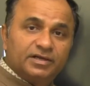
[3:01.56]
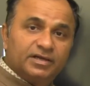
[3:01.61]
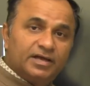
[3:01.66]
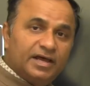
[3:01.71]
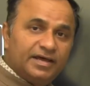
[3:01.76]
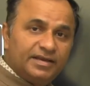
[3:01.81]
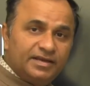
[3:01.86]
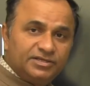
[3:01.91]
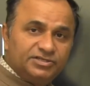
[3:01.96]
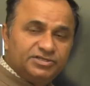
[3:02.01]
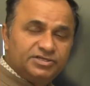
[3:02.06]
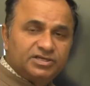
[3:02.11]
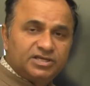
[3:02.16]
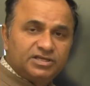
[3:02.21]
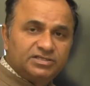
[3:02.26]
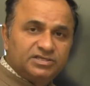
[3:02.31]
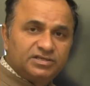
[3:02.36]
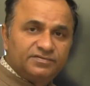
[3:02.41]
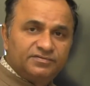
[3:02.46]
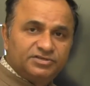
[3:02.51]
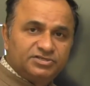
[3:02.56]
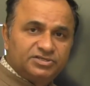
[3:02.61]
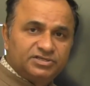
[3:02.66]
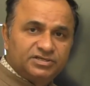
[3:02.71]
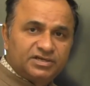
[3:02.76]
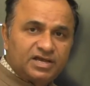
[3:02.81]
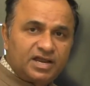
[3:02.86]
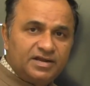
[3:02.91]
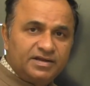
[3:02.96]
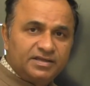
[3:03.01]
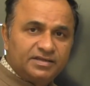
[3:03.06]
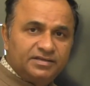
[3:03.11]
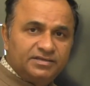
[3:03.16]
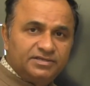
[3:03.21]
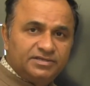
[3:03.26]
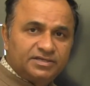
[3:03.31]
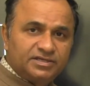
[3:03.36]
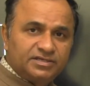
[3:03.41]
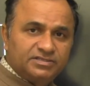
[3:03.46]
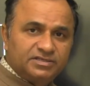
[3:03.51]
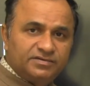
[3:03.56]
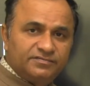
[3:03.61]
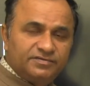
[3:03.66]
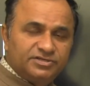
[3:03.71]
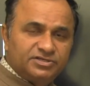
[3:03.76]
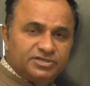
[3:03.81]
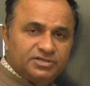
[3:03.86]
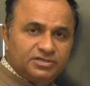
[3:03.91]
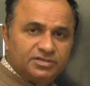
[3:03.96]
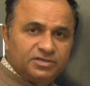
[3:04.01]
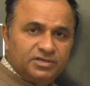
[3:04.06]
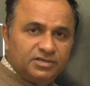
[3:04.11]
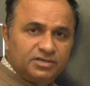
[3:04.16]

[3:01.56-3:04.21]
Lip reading: energy conservation, kinetic energy conservation,